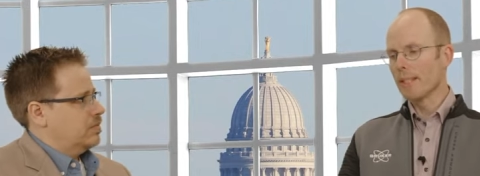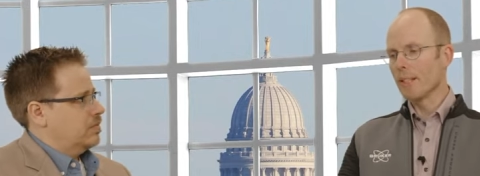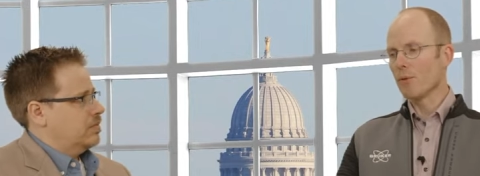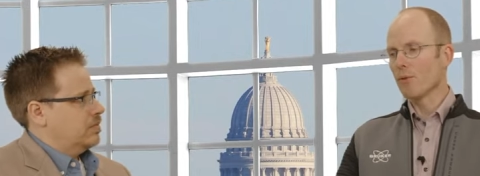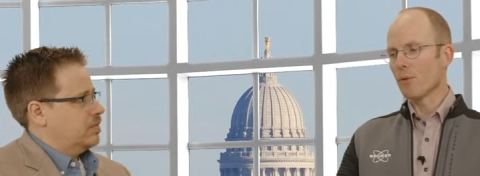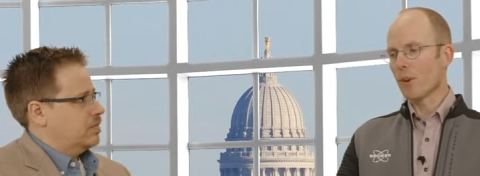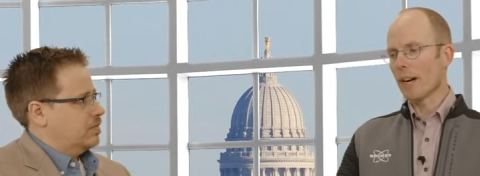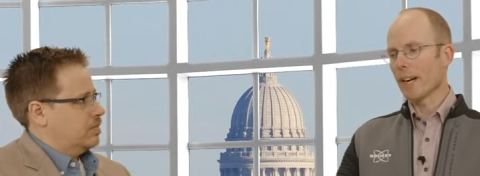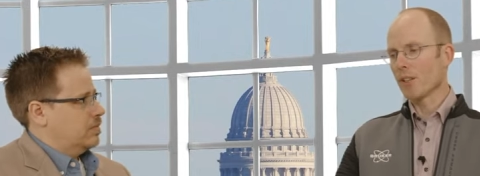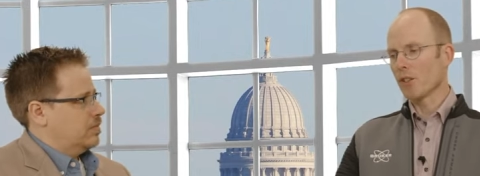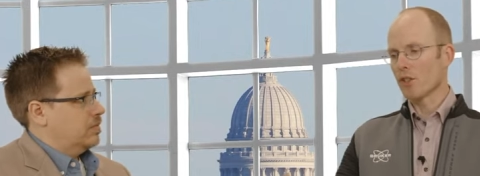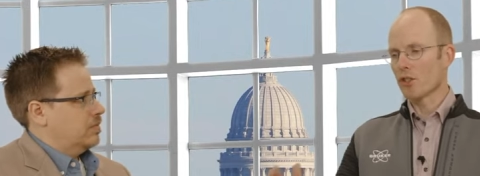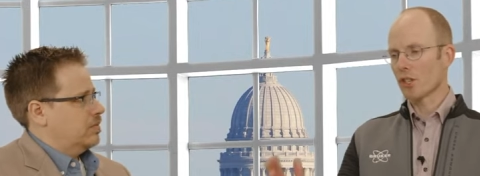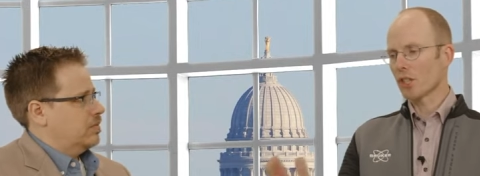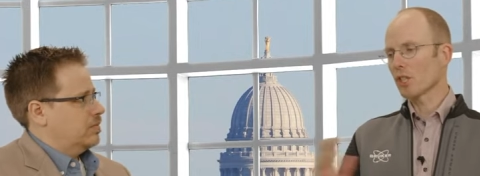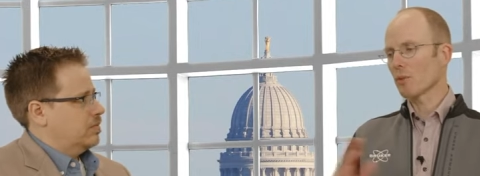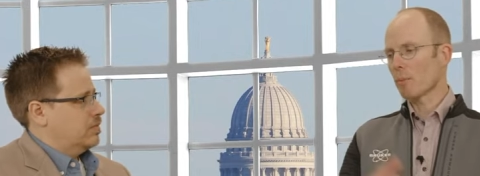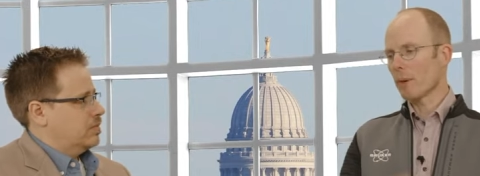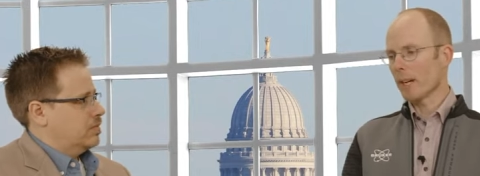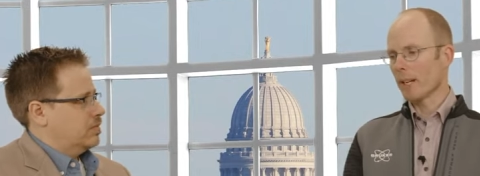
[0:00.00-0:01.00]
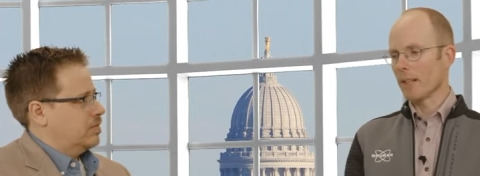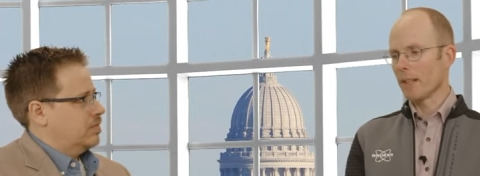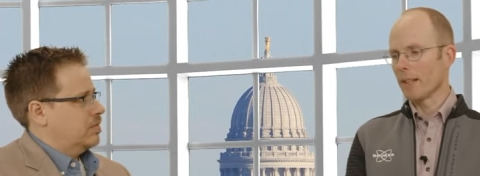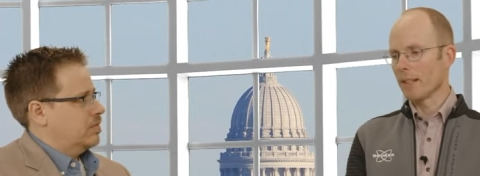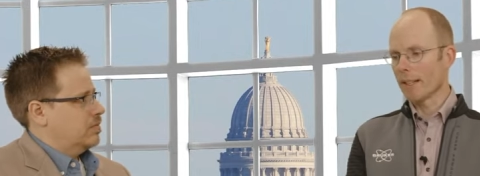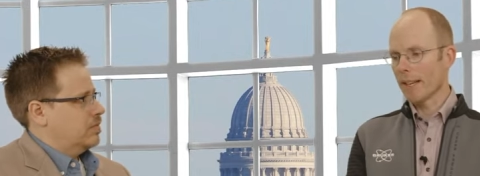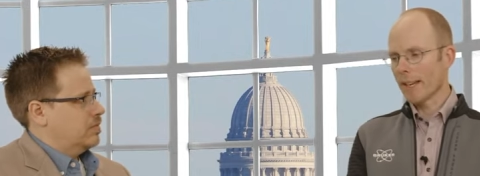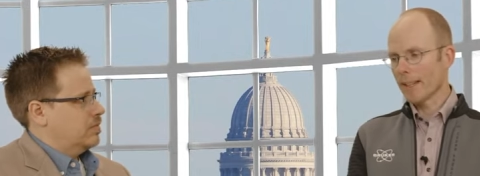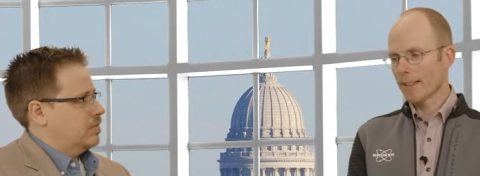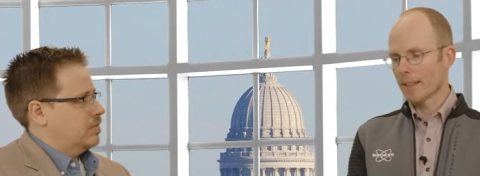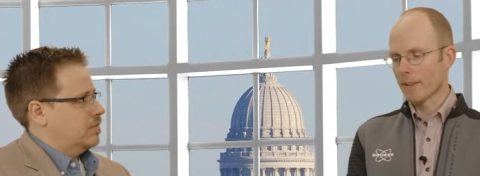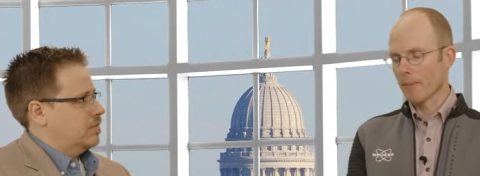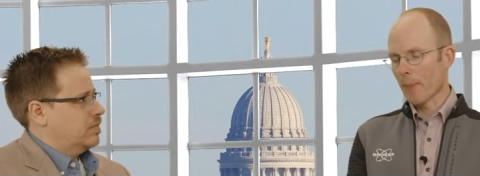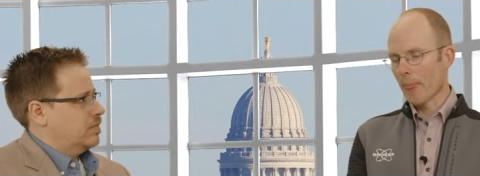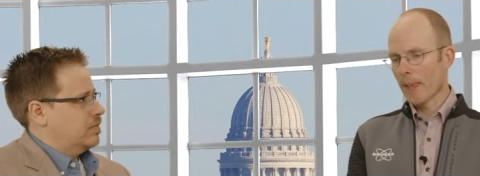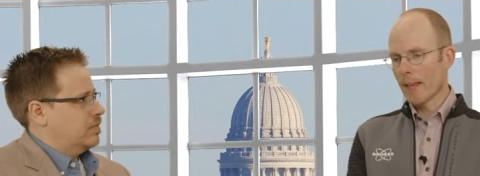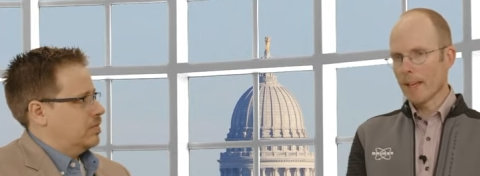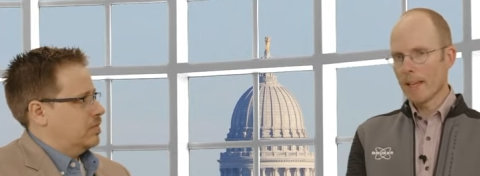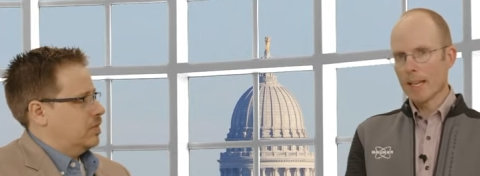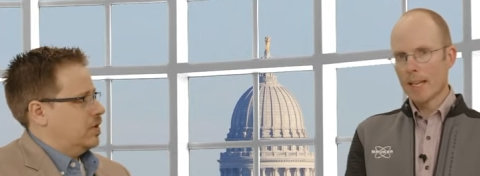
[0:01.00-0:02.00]
Speaker 1: defined just by the detector.
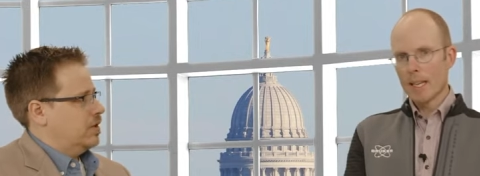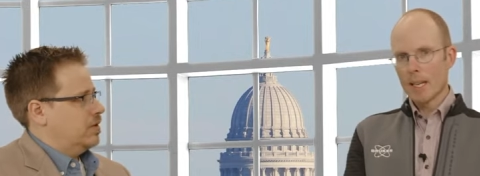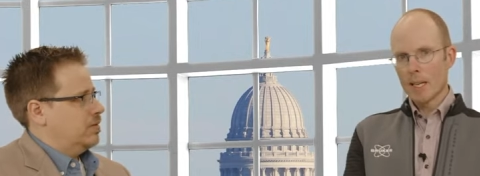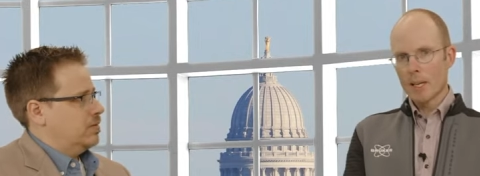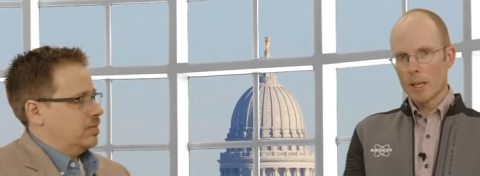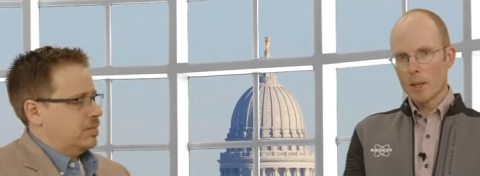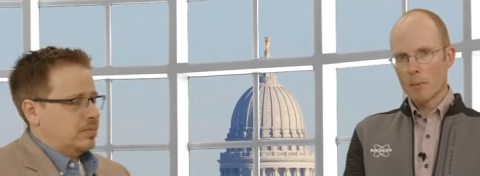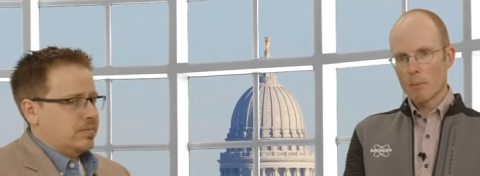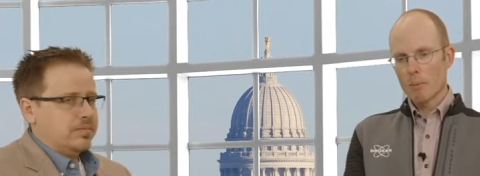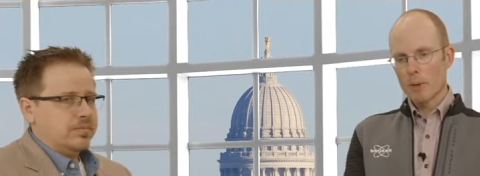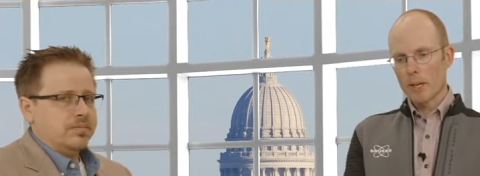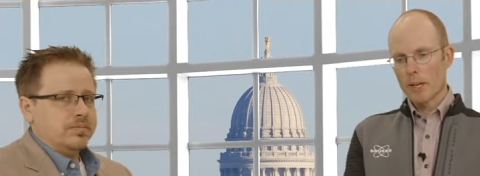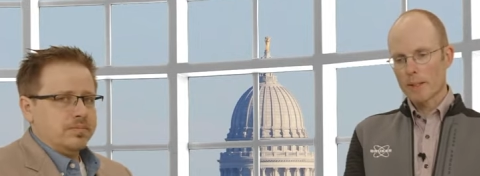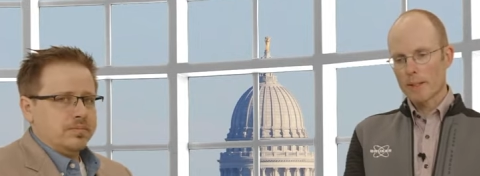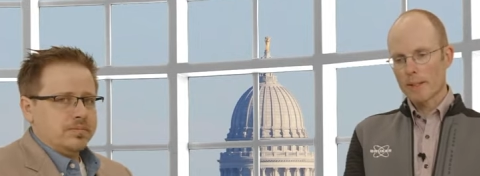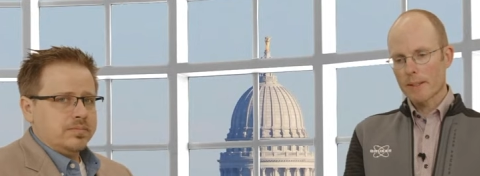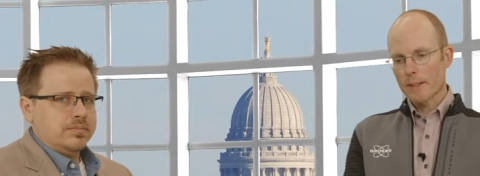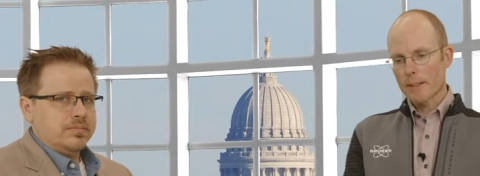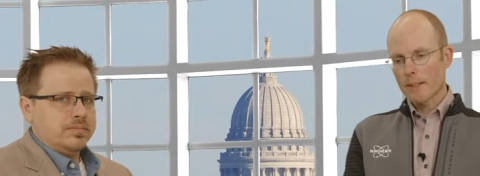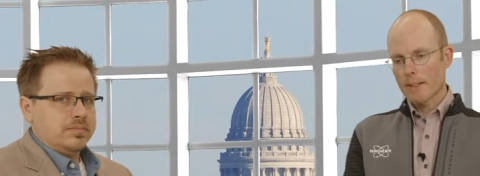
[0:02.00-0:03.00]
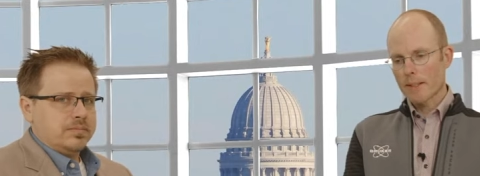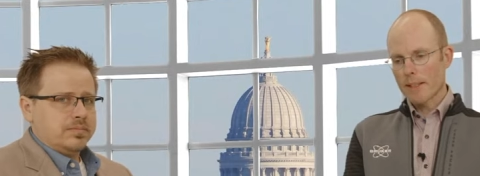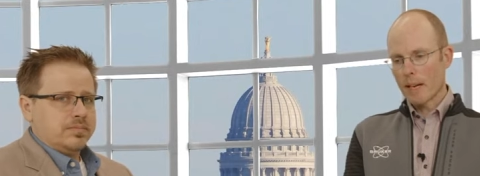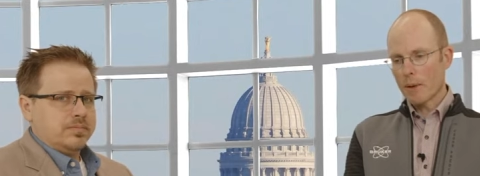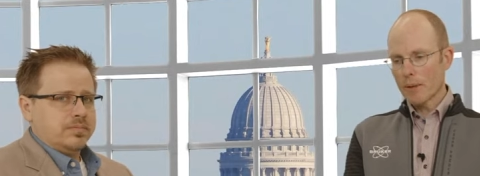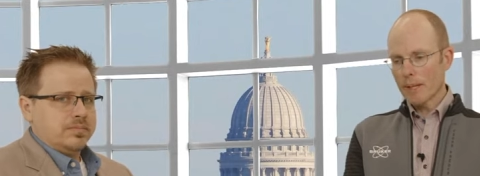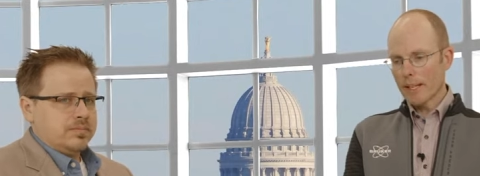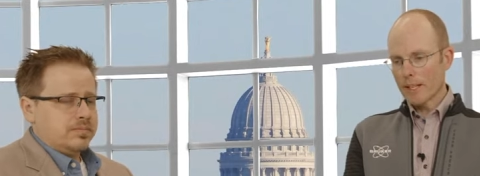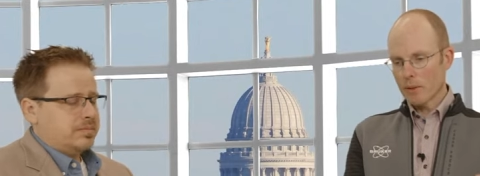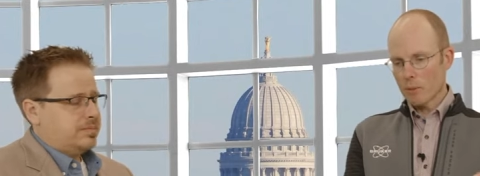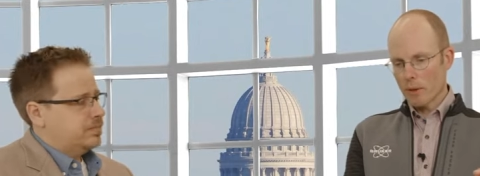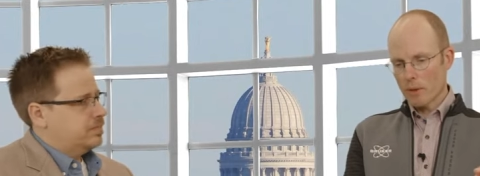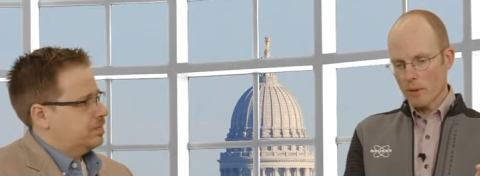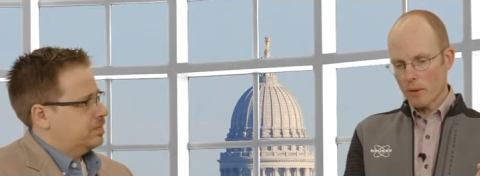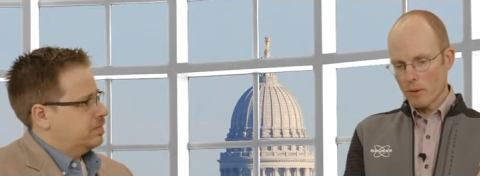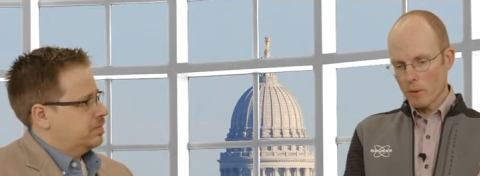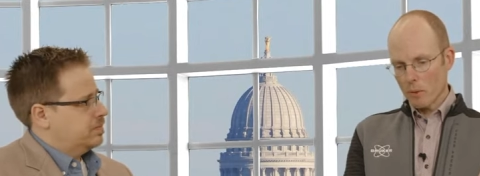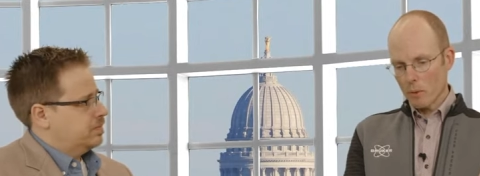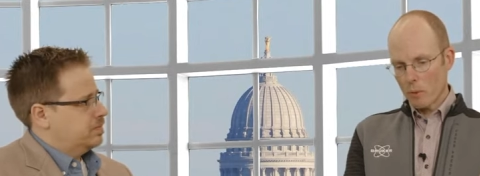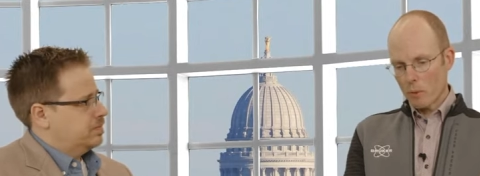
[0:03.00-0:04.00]
But nowadays, well,